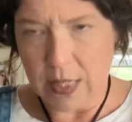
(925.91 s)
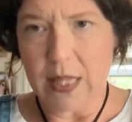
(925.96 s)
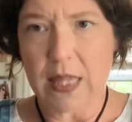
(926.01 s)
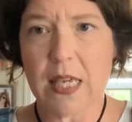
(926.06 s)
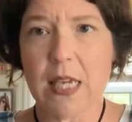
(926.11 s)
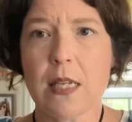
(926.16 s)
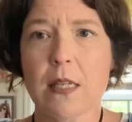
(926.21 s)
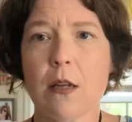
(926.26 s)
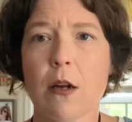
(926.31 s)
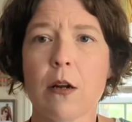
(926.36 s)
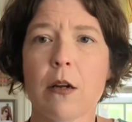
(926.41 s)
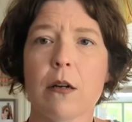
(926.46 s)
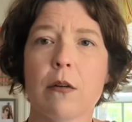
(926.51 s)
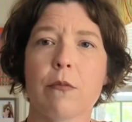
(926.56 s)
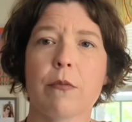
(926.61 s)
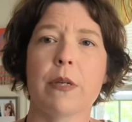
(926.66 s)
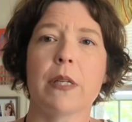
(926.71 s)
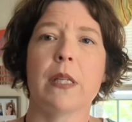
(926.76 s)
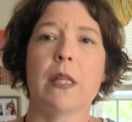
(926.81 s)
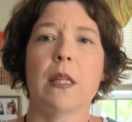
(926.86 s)
These aren't
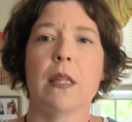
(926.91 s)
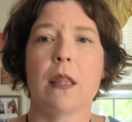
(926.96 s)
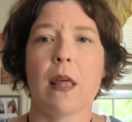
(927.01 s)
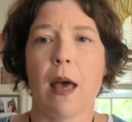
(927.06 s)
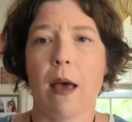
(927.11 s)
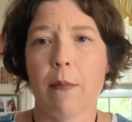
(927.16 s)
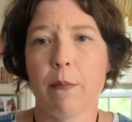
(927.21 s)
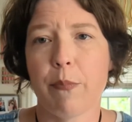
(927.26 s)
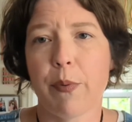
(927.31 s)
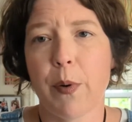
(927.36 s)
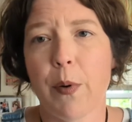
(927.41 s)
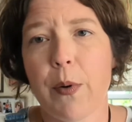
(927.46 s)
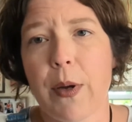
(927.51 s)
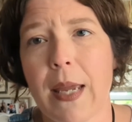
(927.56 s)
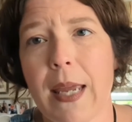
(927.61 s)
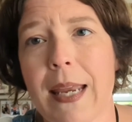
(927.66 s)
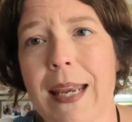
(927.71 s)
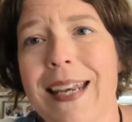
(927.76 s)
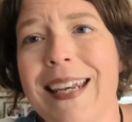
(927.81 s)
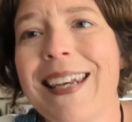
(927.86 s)
really that
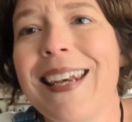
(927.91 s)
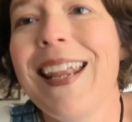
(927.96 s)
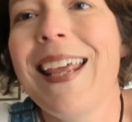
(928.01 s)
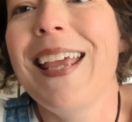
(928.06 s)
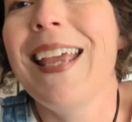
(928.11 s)
broken